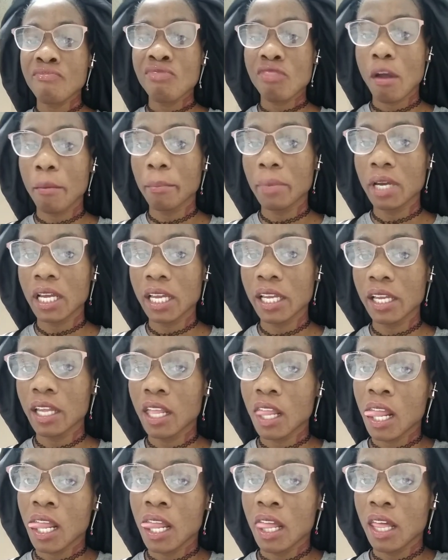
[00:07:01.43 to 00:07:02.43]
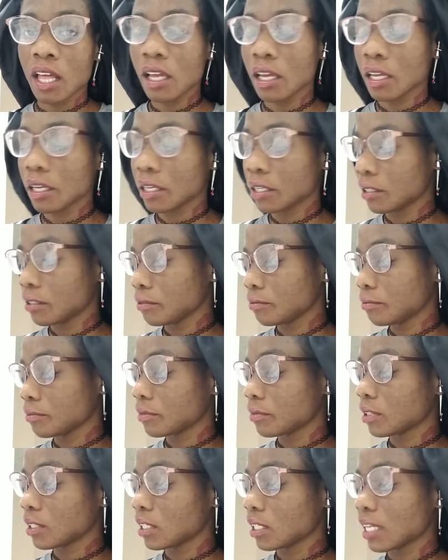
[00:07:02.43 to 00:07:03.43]
But, um,
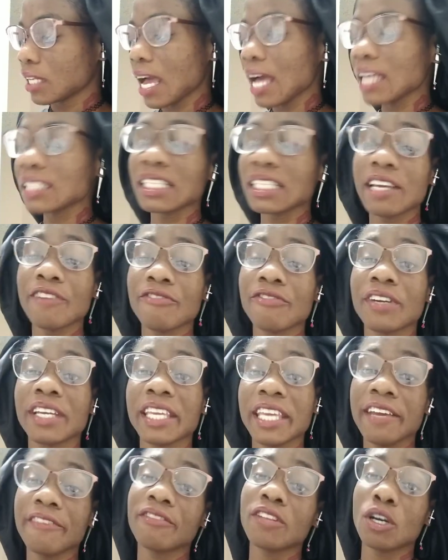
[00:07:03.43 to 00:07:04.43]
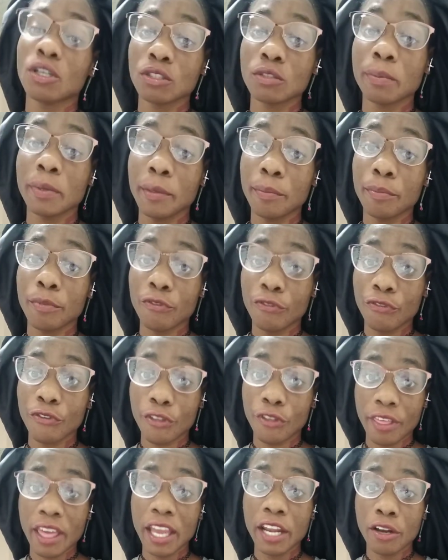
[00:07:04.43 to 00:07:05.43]
God said forgive those people for
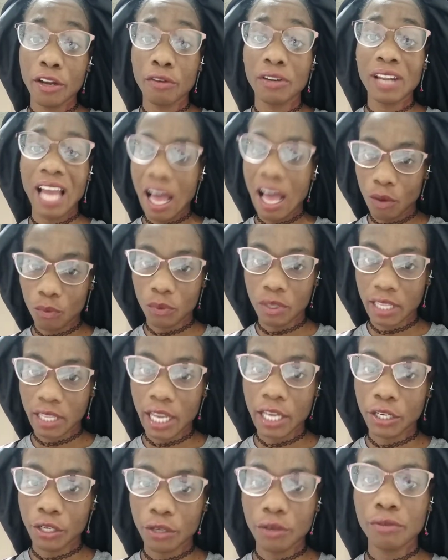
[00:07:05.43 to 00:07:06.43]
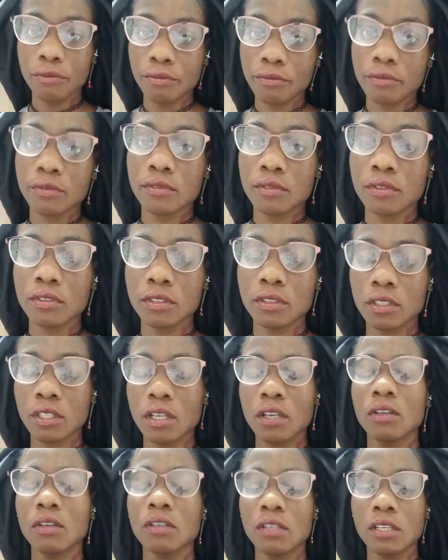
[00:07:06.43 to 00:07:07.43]
they know not what they do.
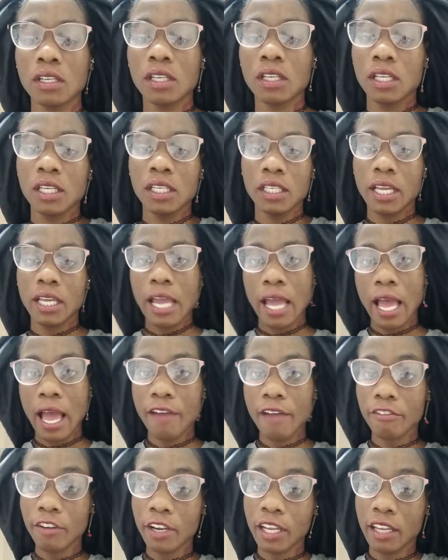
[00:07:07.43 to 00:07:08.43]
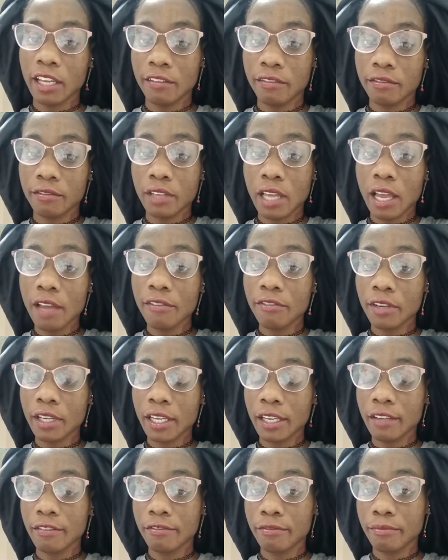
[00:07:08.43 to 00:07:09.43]
So, yeah, I forgive. I
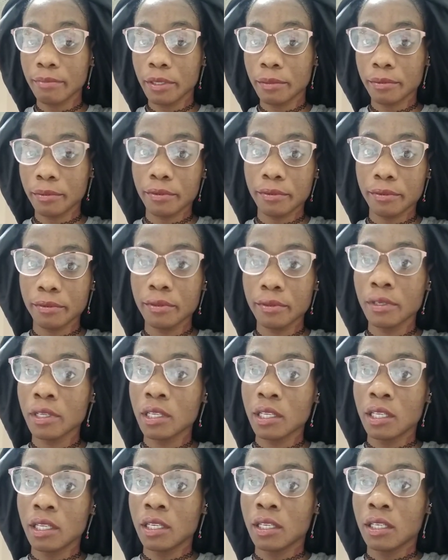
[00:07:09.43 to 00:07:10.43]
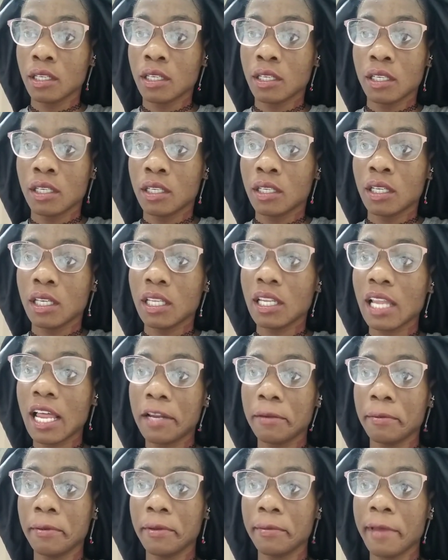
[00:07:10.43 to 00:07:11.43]
forgive people a lot
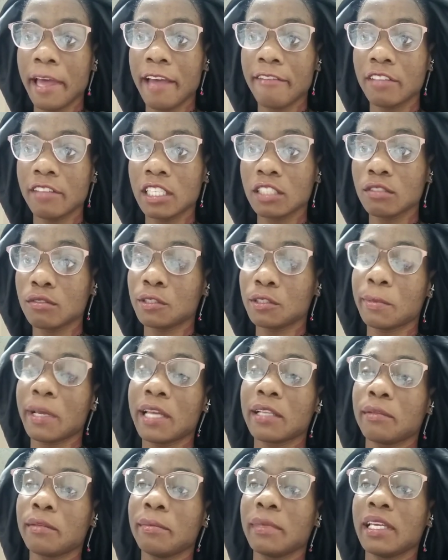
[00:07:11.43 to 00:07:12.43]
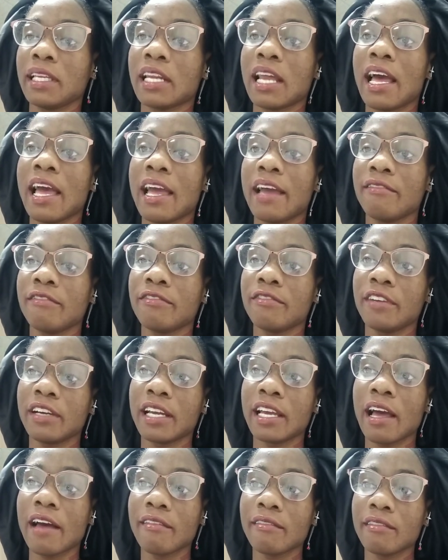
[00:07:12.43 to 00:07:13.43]
of people have disrespected me, and I have
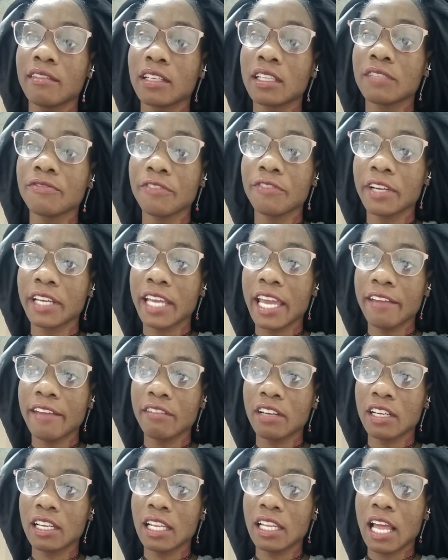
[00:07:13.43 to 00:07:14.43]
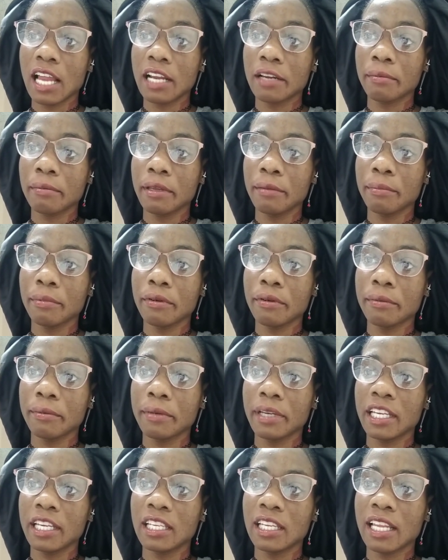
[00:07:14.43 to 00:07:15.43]
forgot, forgiven a lot of people,
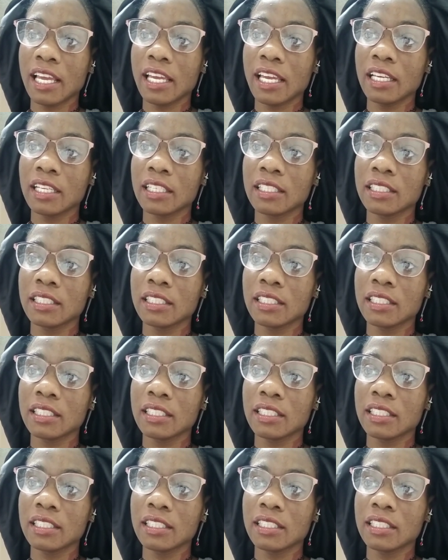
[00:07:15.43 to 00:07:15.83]
but like,